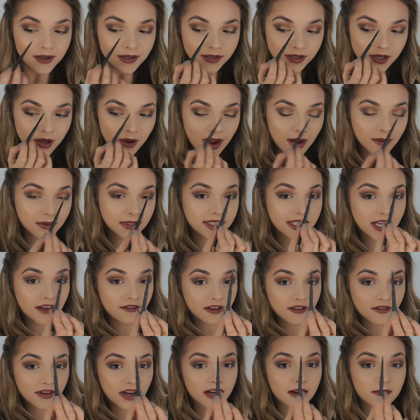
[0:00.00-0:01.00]
So I would
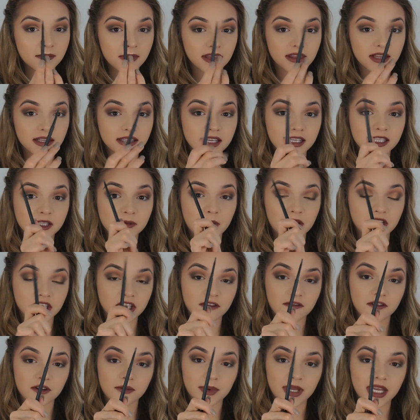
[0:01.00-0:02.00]
definitely recommend this, especially
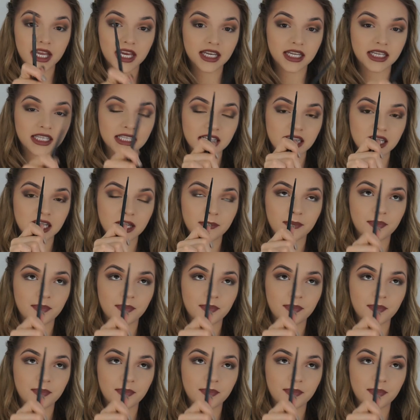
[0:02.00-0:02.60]
for beginners.